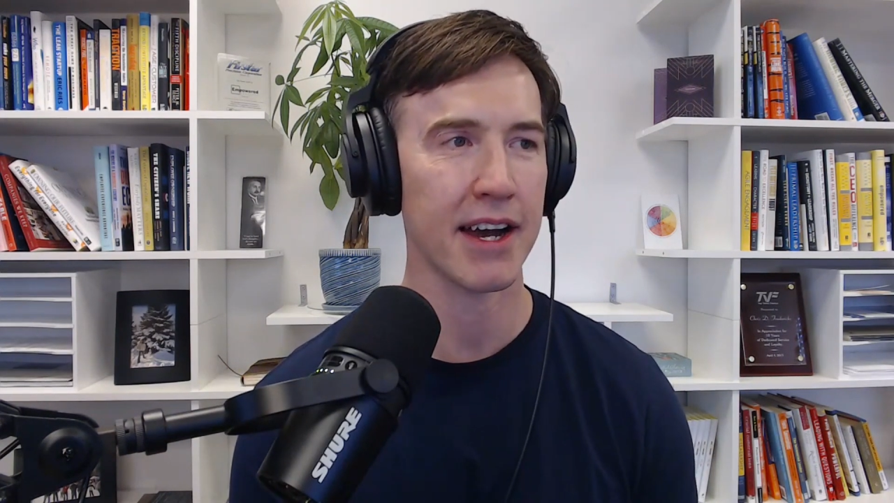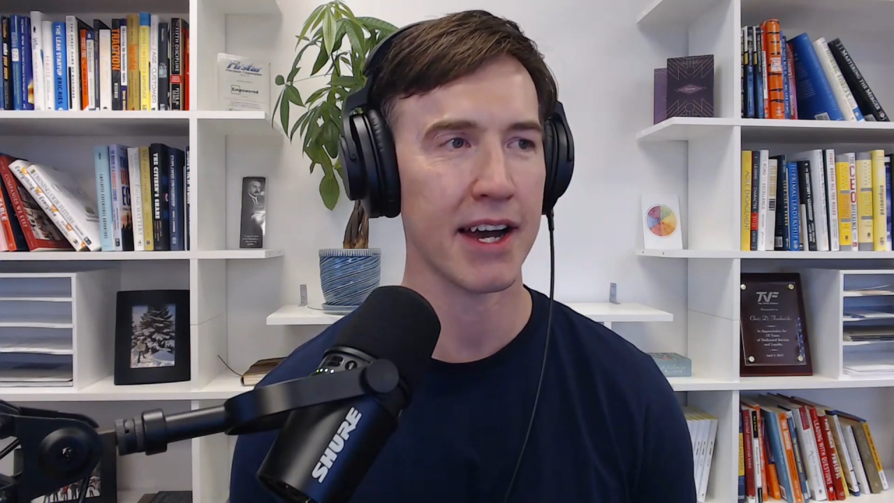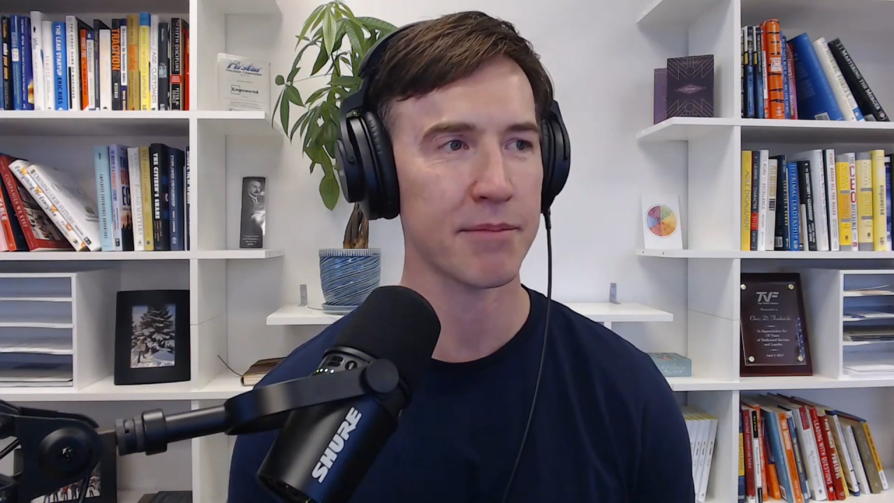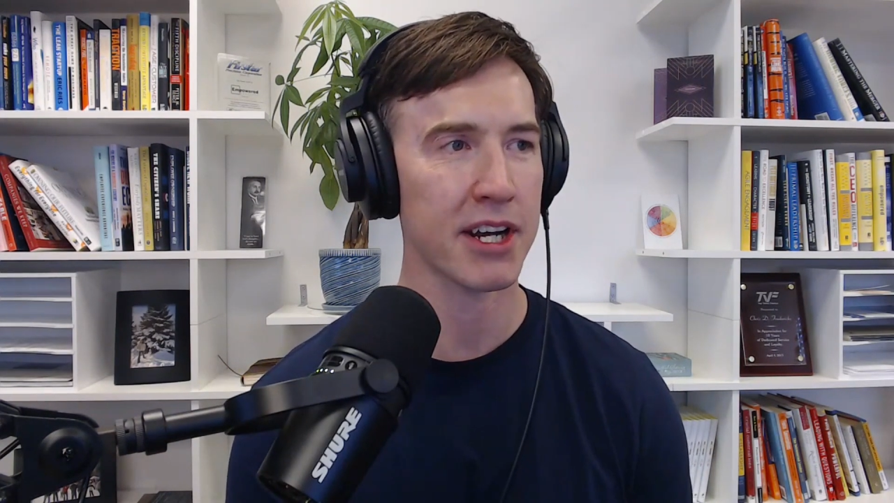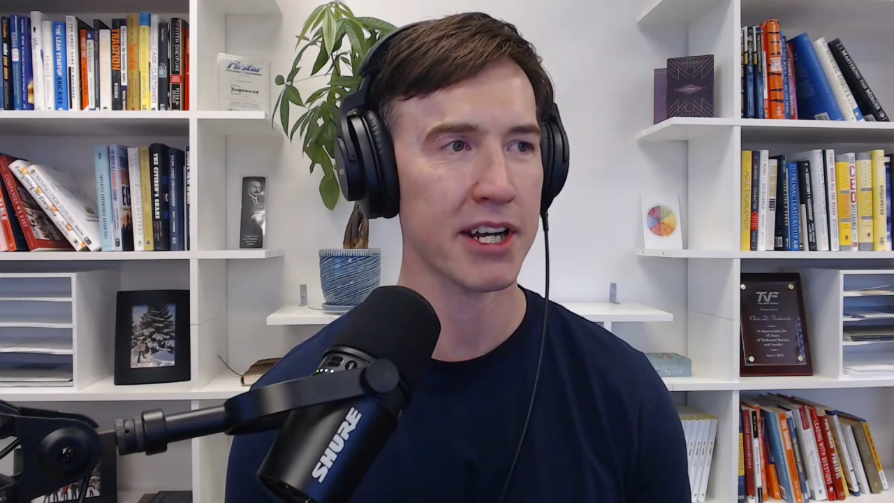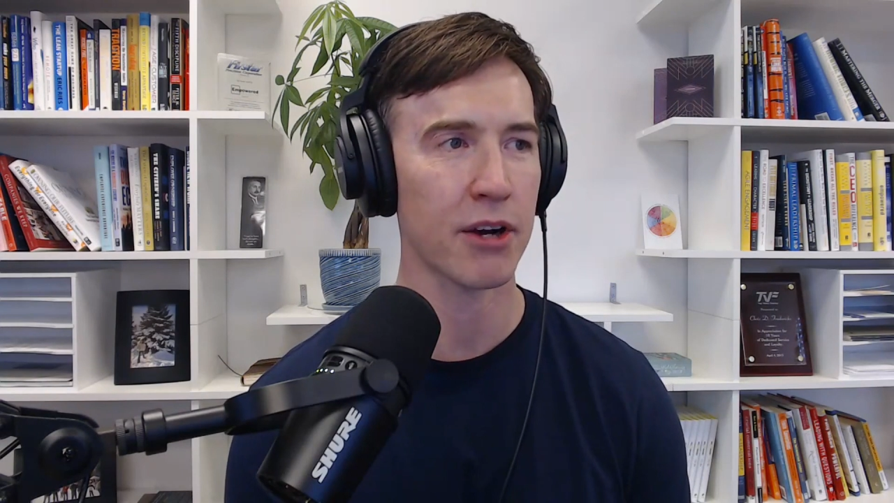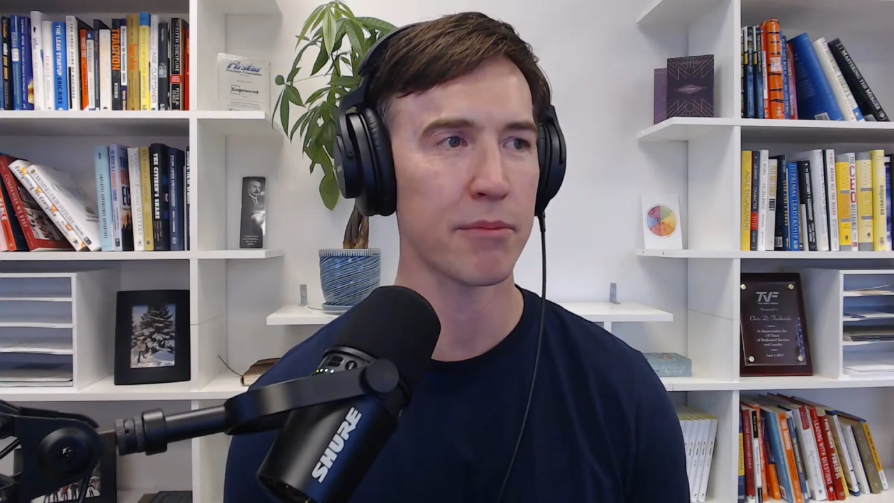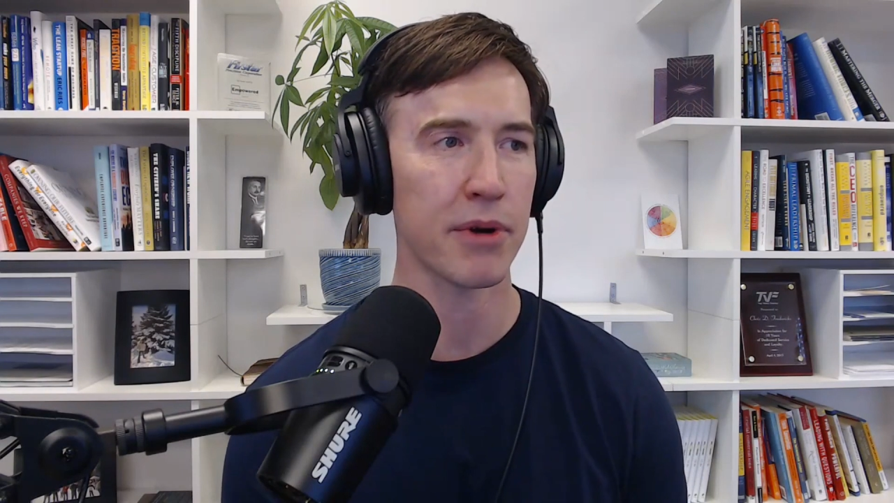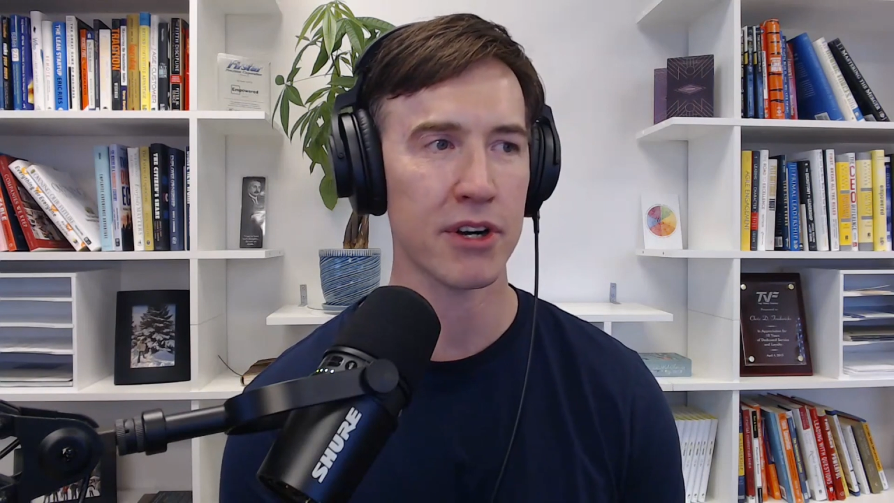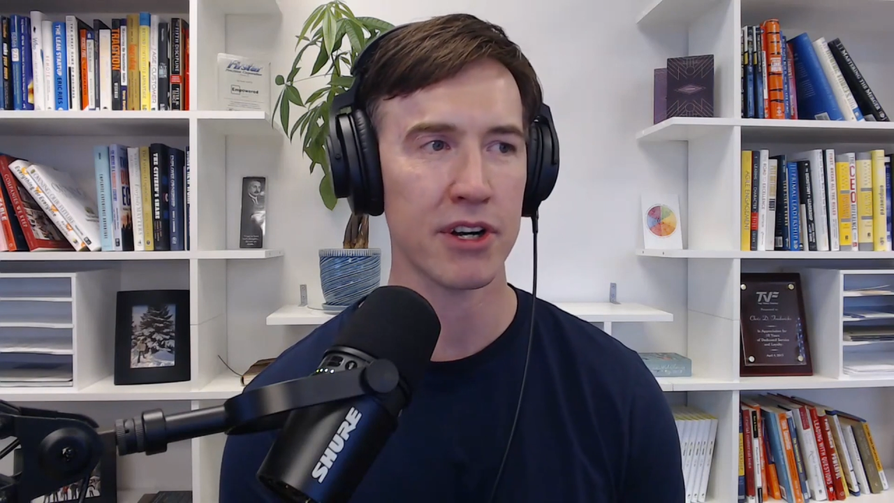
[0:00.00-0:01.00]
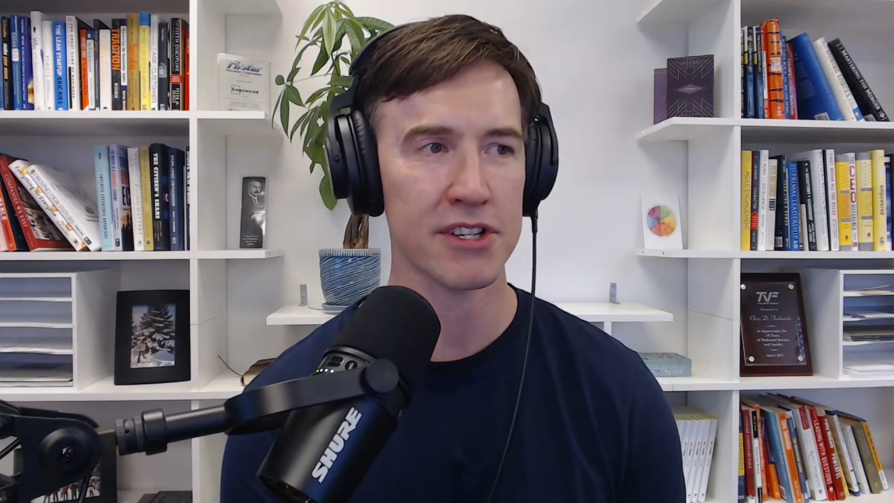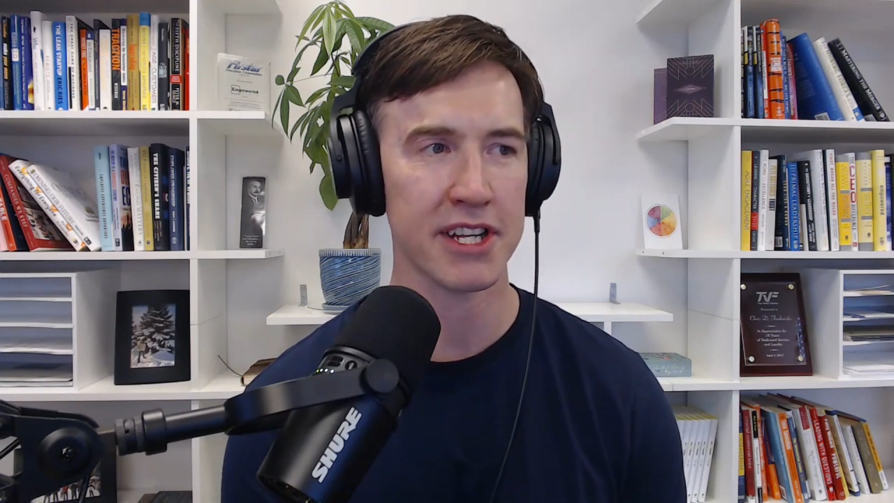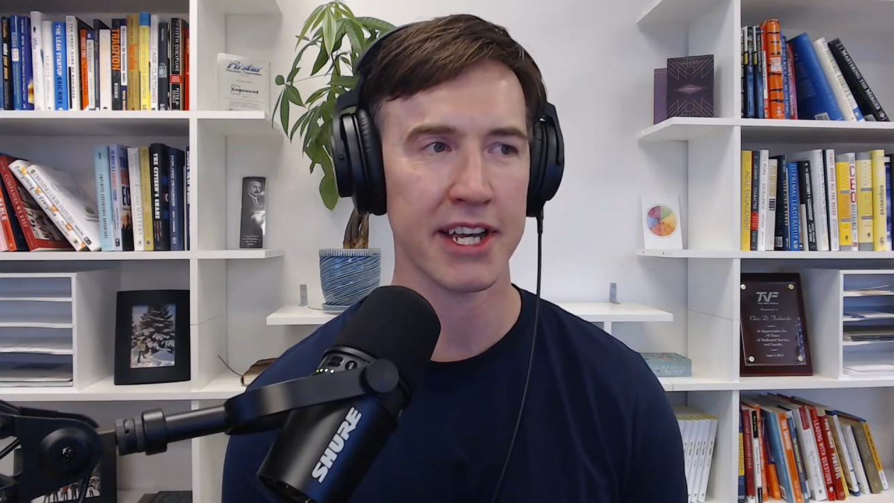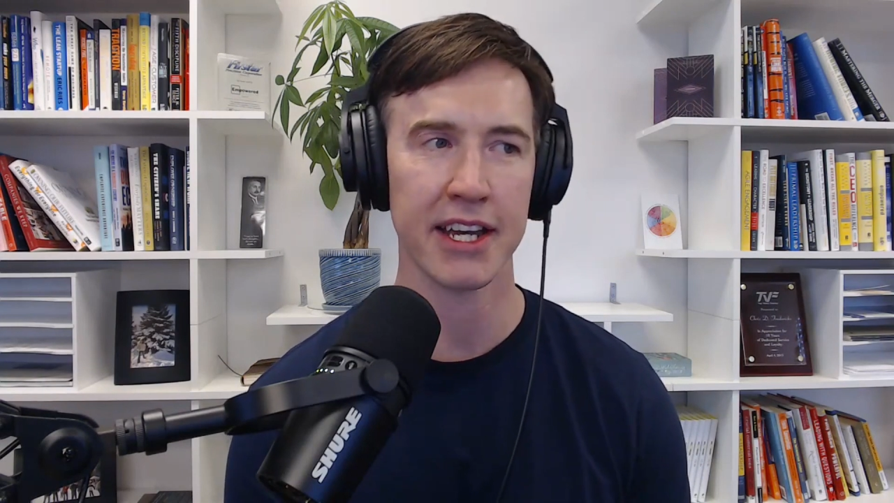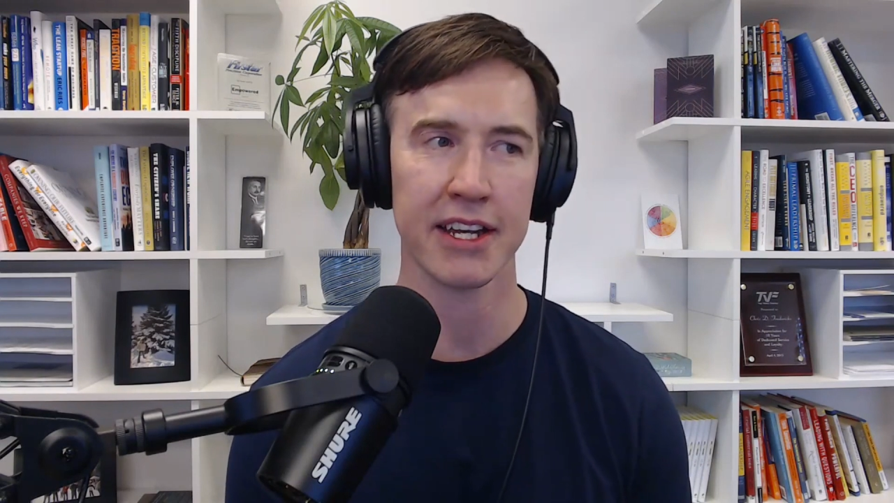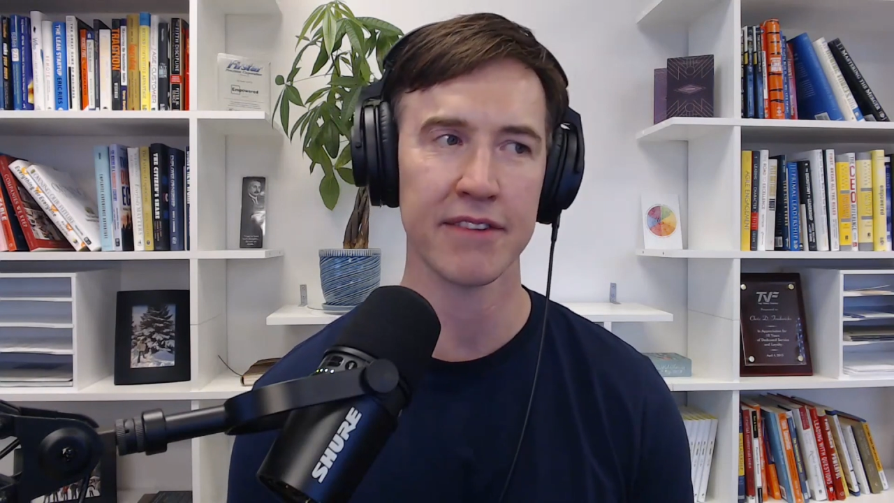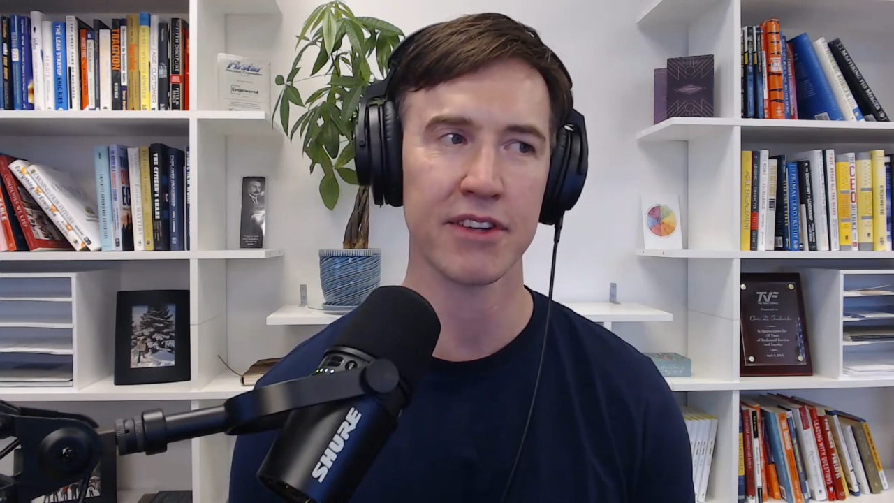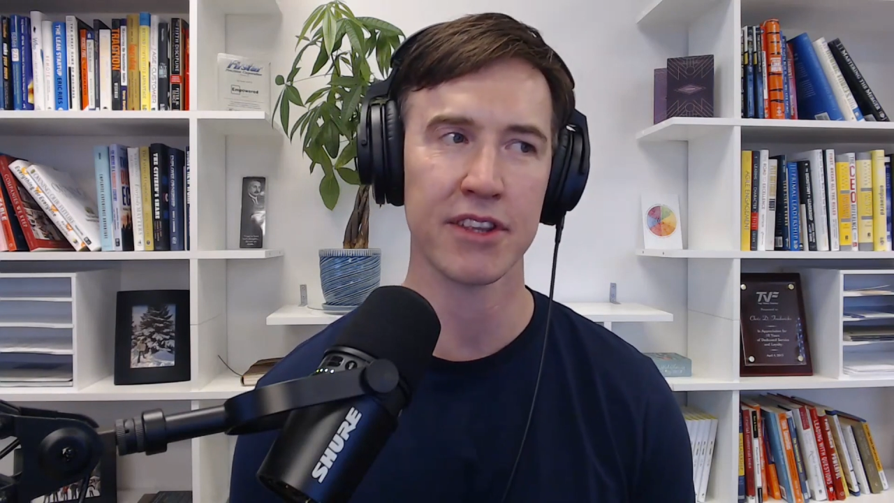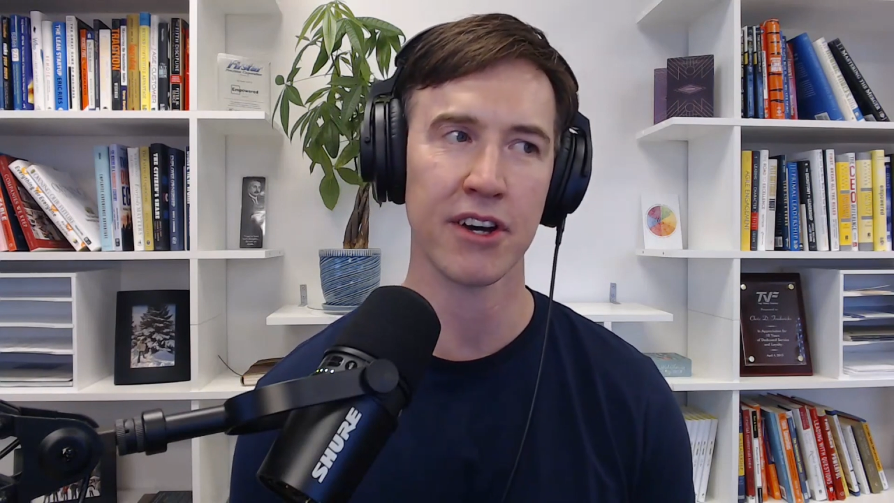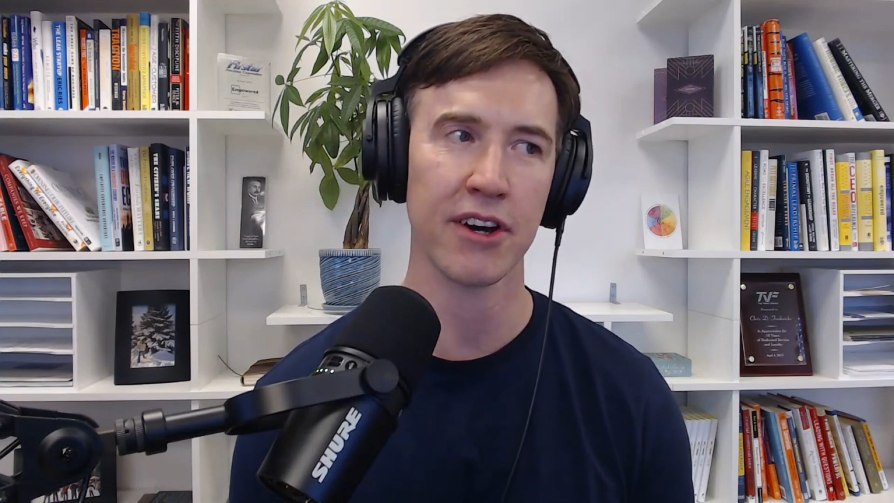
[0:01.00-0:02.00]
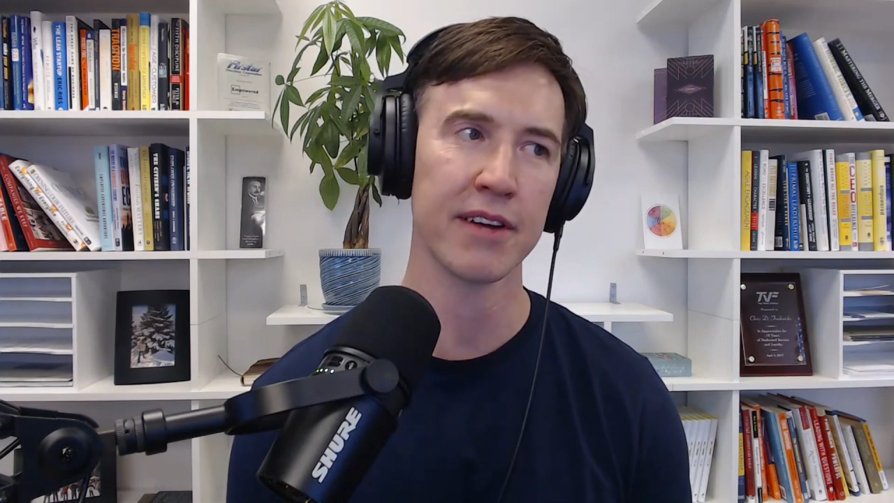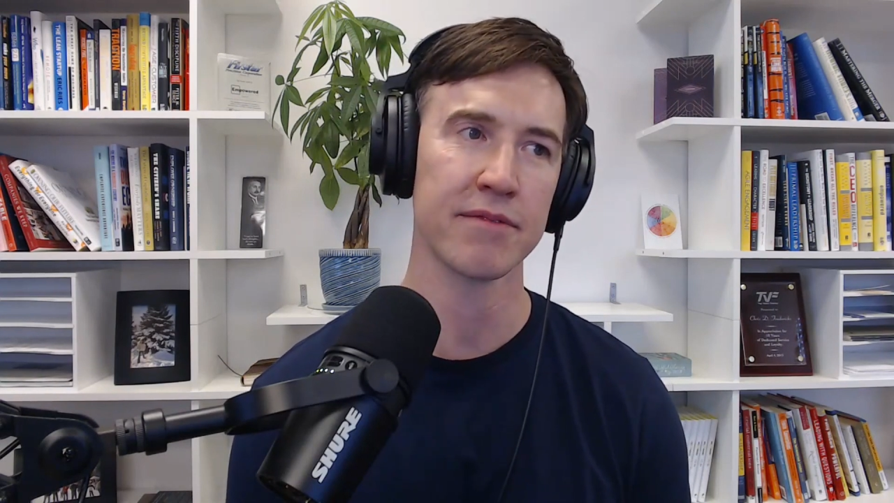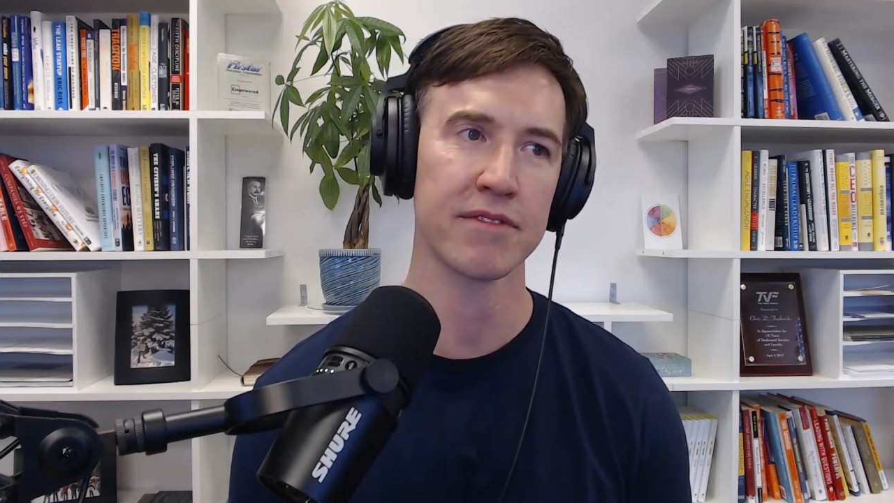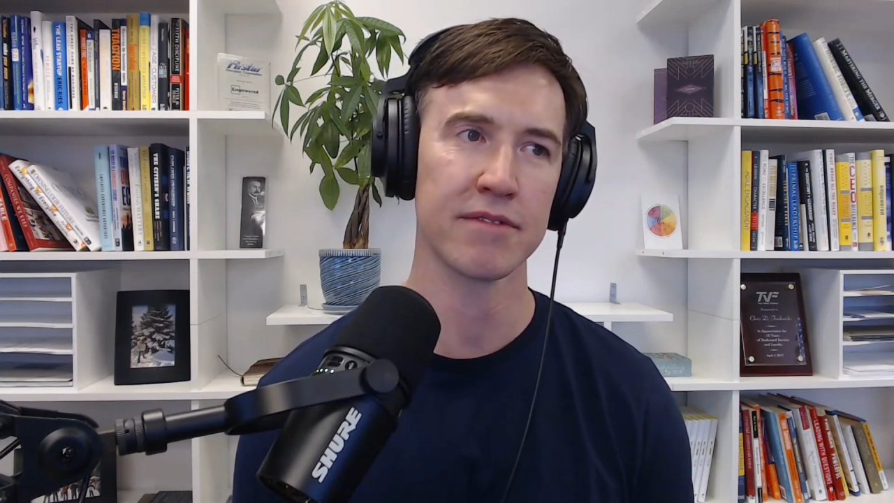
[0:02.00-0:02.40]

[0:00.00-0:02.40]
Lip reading: I'm going to go burgers again, even though I